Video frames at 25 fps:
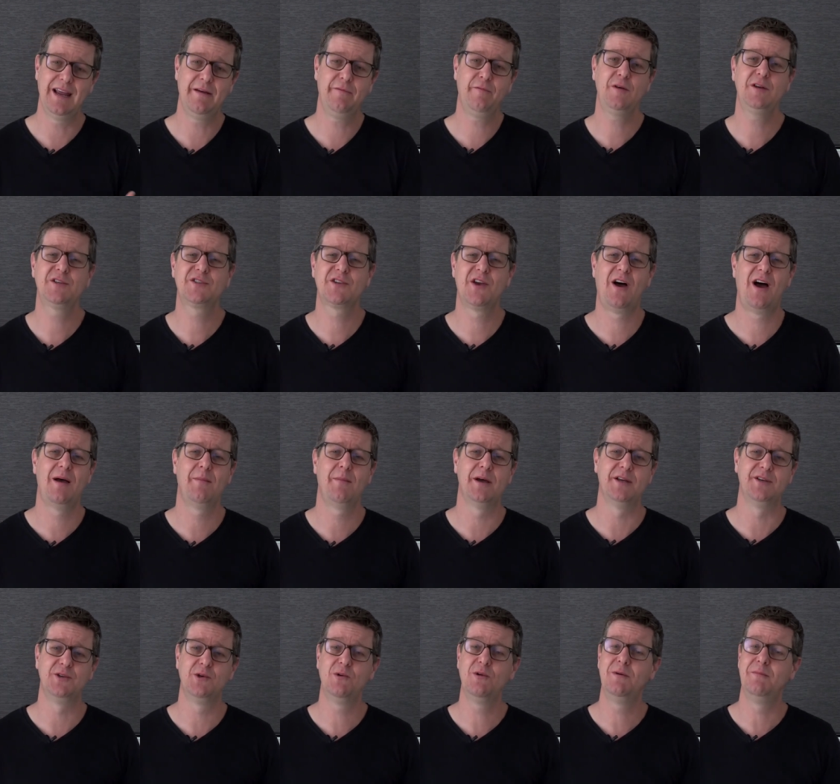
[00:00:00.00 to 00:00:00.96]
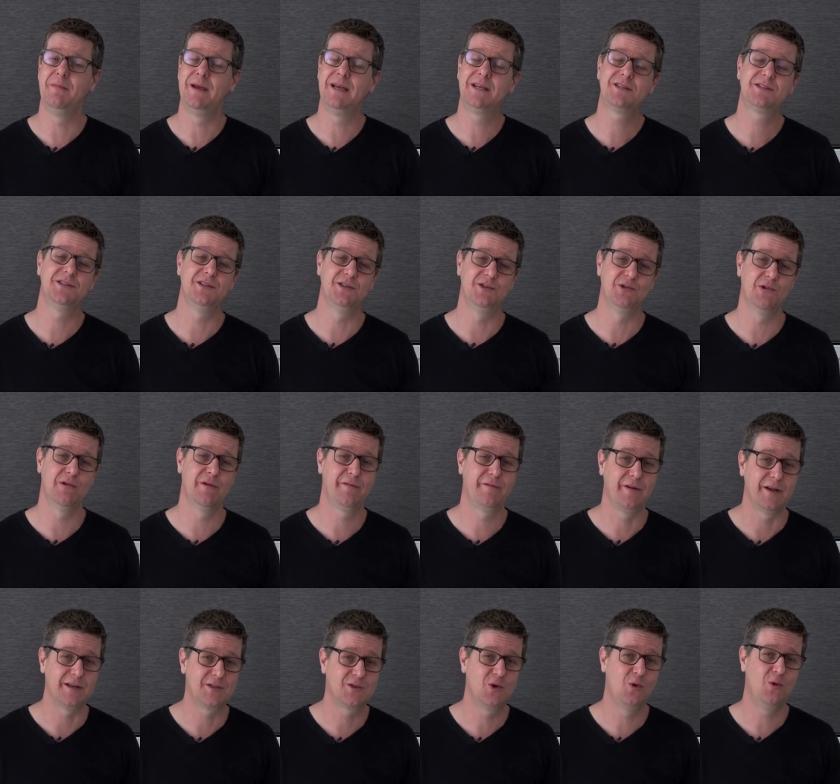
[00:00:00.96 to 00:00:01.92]
every time I do a message or
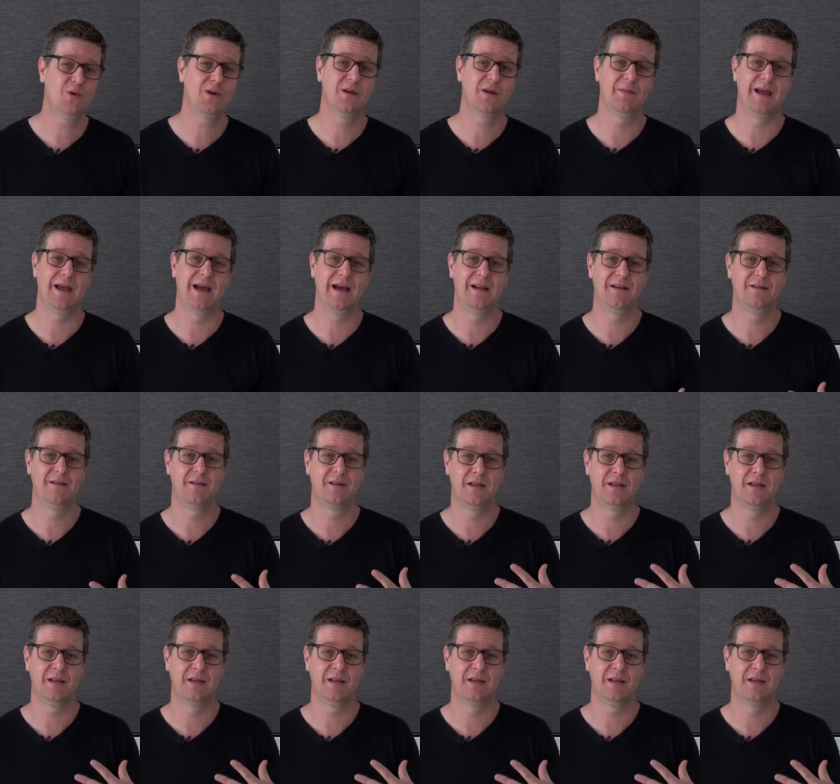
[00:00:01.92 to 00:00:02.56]
if I talk about